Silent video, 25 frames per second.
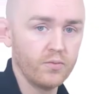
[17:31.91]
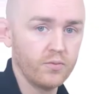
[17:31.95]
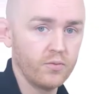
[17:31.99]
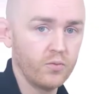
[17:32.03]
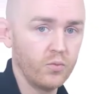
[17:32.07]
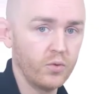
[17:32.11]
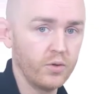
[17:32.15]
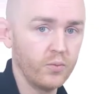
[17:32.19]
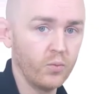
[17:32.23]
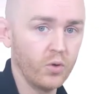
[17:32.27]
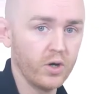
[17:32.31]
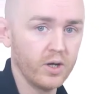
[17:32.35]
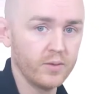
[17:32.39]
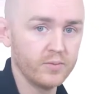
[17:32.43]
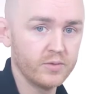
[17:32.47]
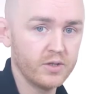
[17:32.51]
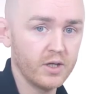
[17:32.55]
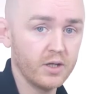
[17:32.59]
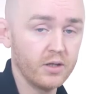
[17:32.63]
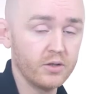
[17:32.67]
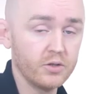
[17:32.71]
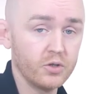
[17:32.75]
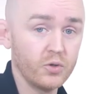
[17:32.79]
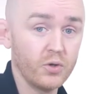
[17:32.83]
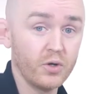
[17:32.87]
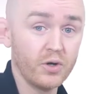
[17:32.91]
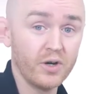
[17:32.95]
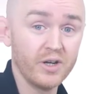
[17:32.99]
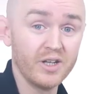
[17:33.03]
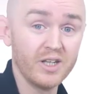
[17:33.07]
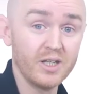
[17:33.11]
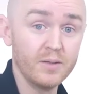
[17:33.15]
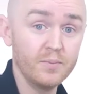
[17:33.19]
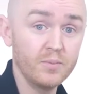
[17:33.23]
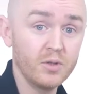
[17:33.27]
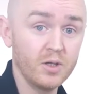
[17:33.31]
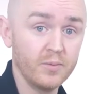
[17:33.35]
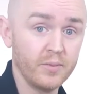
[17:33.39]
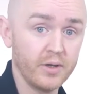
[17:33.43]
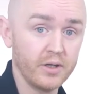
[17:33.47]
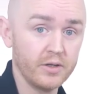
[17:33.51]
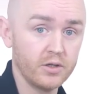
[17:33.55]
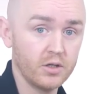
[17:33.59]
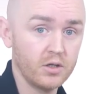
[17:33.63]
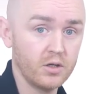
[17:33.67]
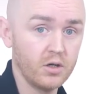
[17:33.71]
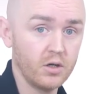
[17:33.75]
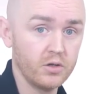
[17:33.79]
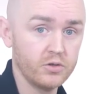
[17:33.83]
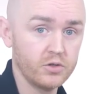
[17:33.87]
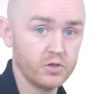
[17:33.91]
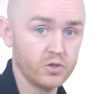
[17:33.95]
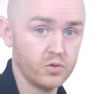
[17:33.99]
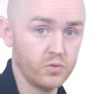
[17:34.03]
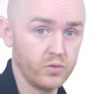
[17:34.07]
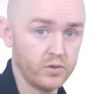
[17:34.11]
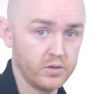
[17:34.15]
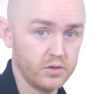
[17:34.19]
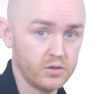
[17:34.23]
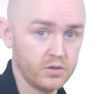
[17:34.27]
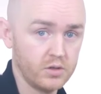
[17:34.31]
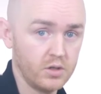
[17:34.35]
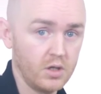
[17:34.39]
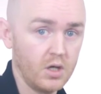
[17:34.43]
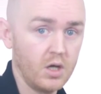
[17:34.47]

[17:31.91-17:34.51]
with what I'm telling you here and implement the consequence,